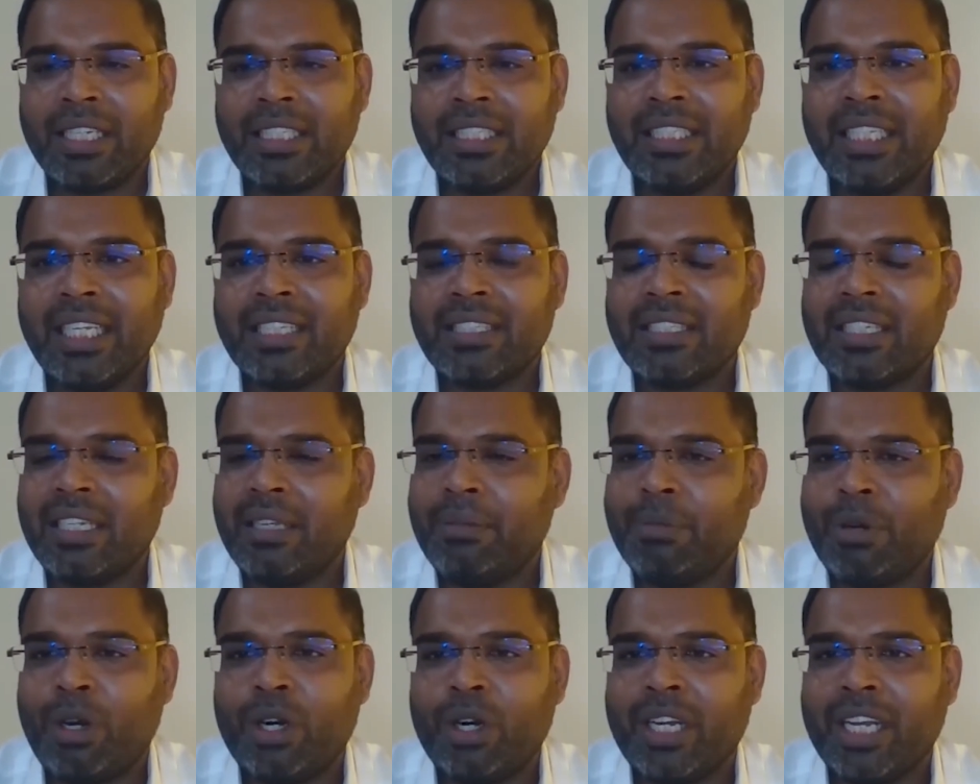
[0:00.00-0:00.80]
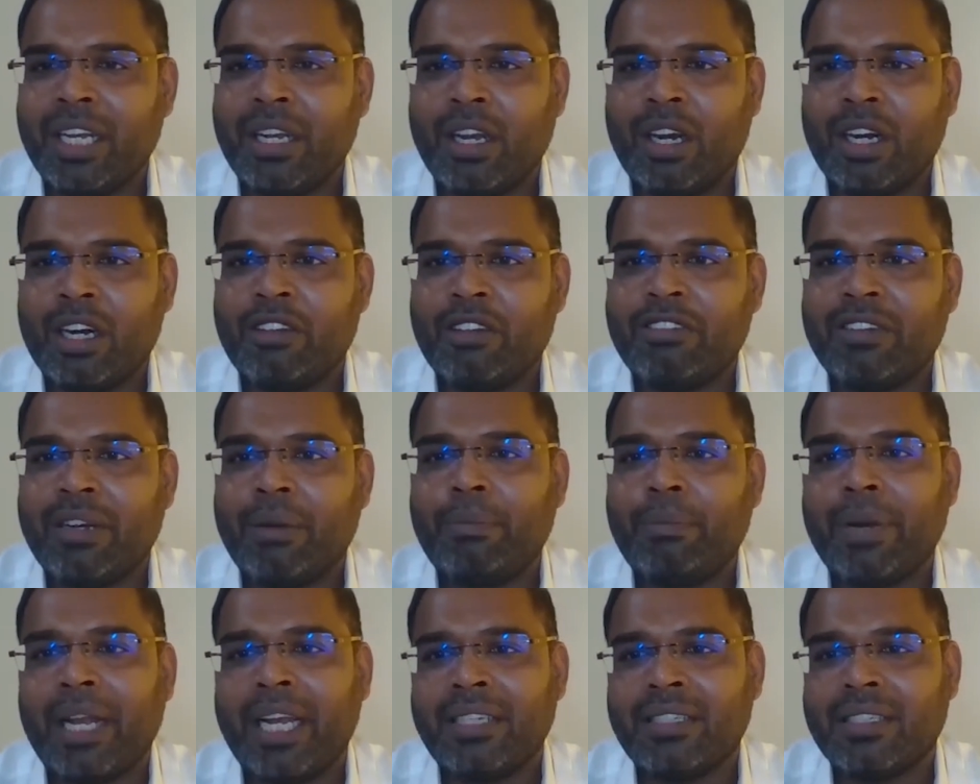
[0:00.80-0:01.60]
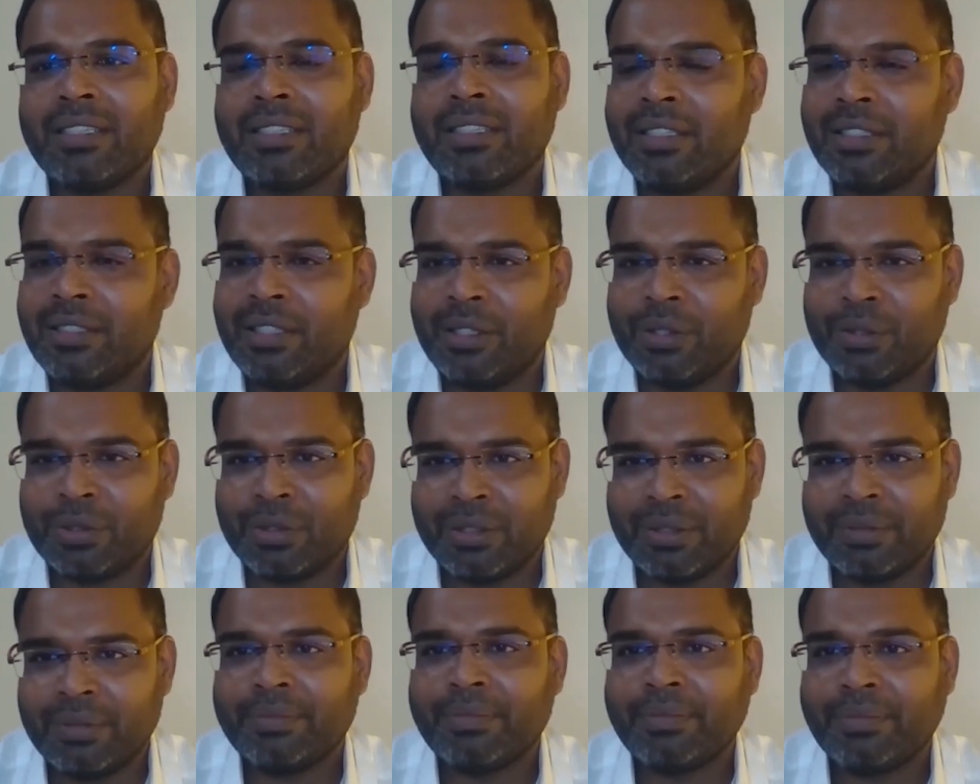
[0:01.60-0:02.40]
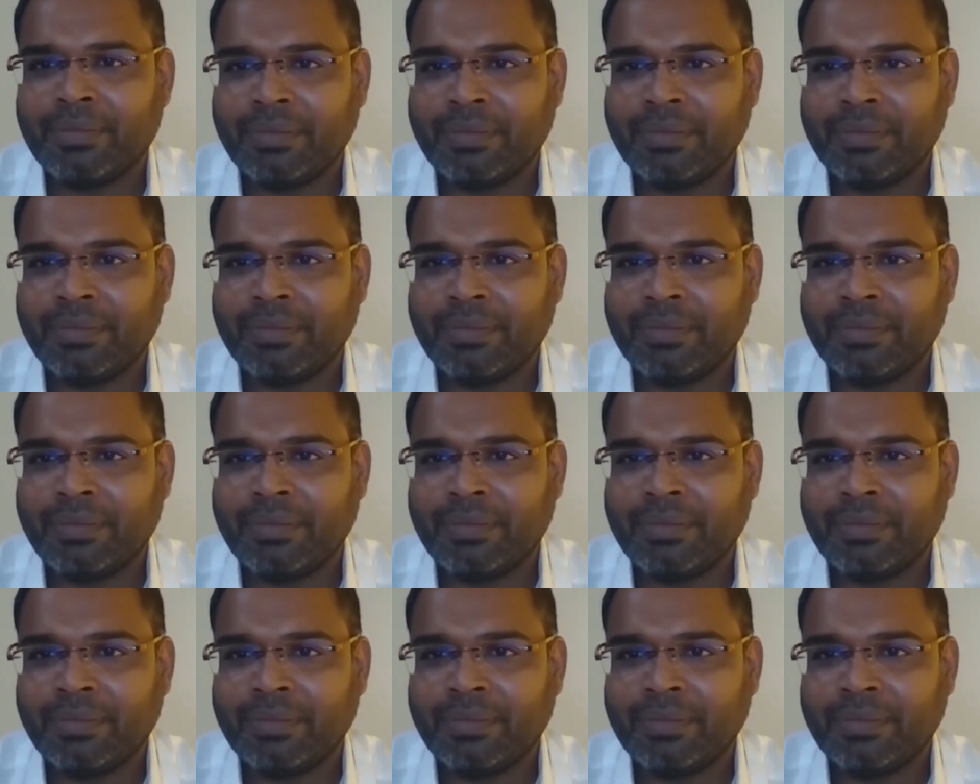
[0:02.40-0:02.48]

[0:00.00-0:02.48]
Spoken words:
GST brought in a lot of compliances issues,